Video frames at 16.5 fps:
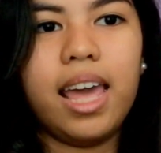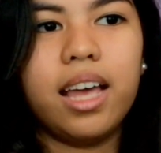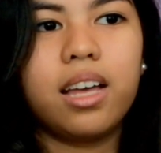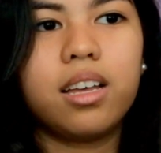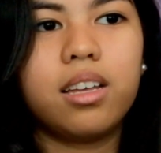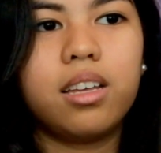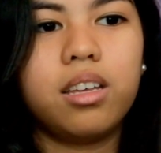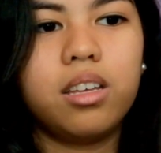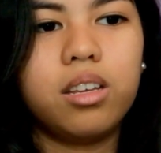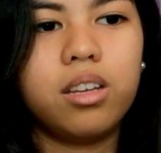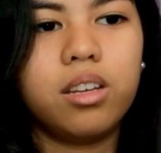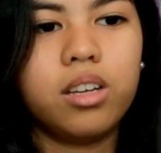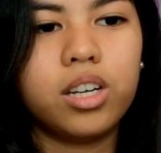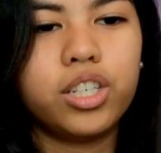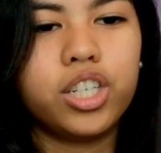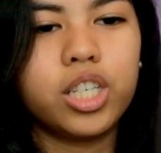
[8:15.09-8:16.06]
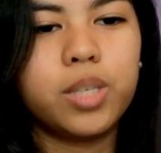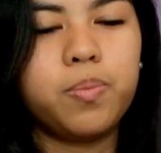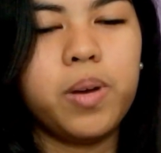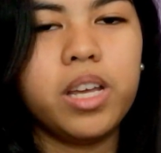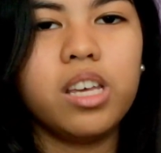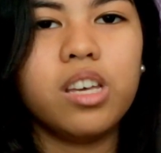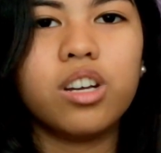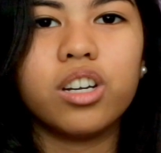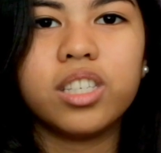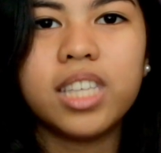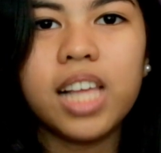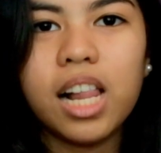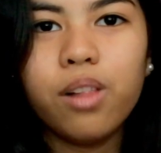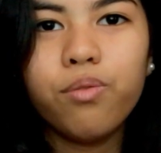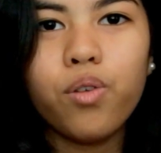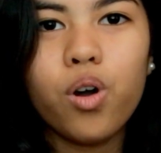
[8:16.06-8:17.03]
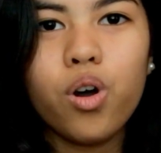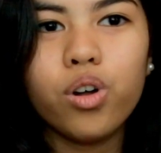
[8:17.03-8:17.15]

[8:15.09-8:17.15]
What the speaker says: Like, you're just bringing your cell